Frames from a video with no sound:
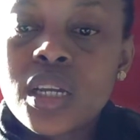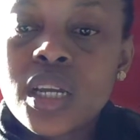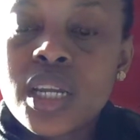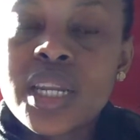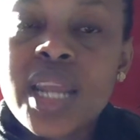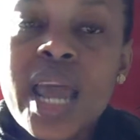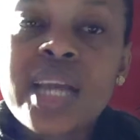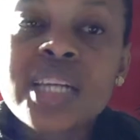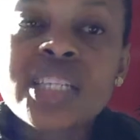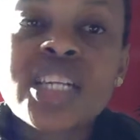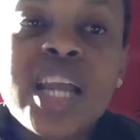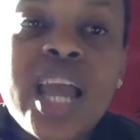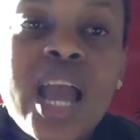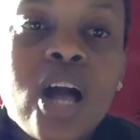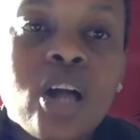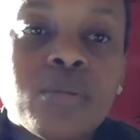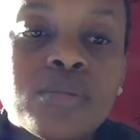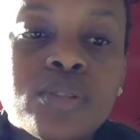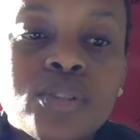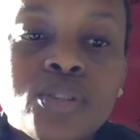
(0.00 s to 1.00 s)
it actually
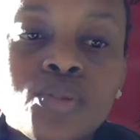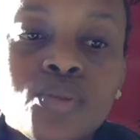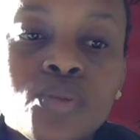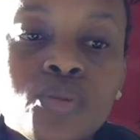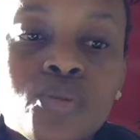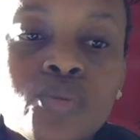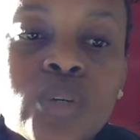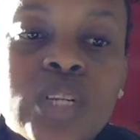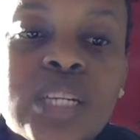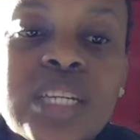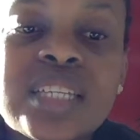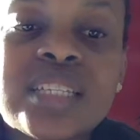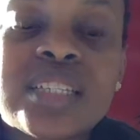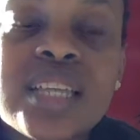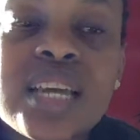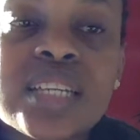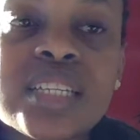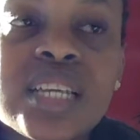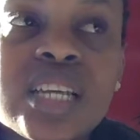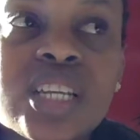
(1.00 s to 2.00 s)
helps to release
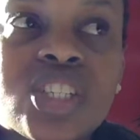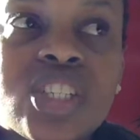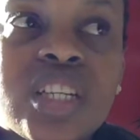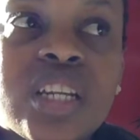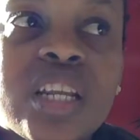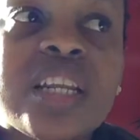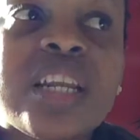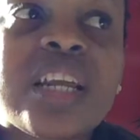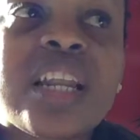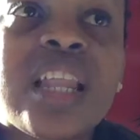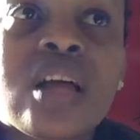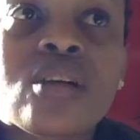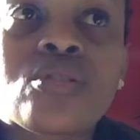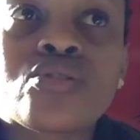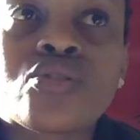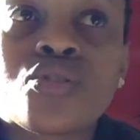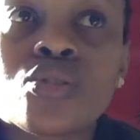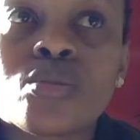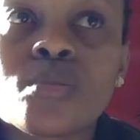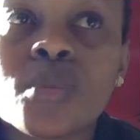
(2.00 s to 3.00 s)
that tension and allows
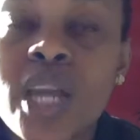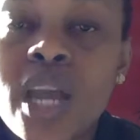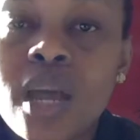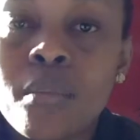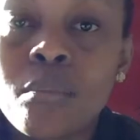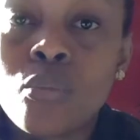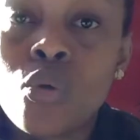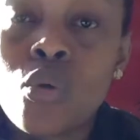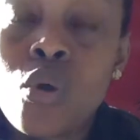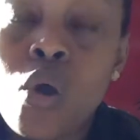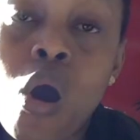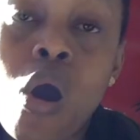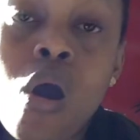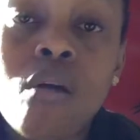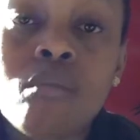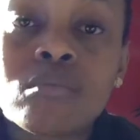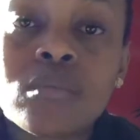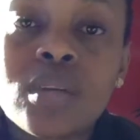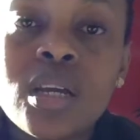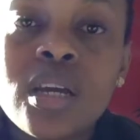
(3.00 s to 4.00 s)
you to become more
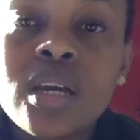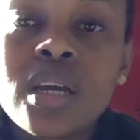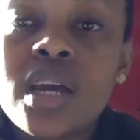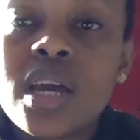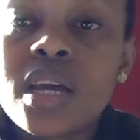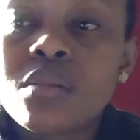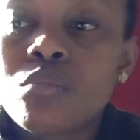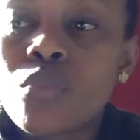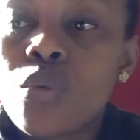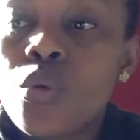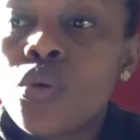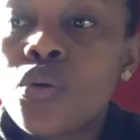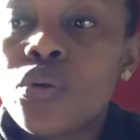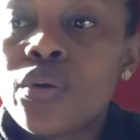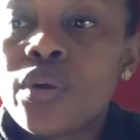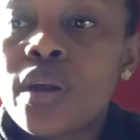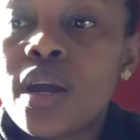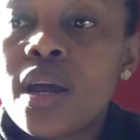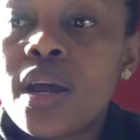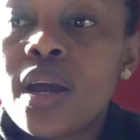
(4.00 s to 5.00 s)
calm and more
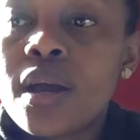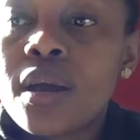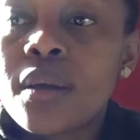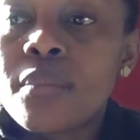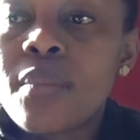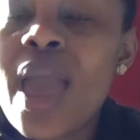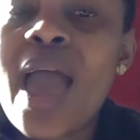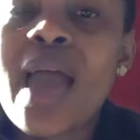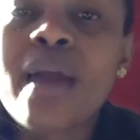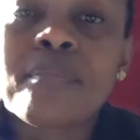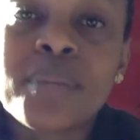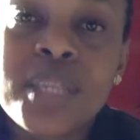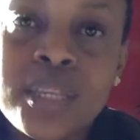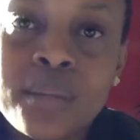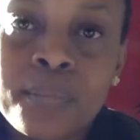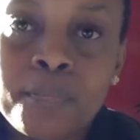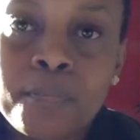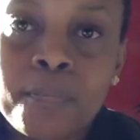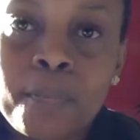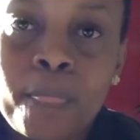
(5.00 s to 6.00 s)
happy.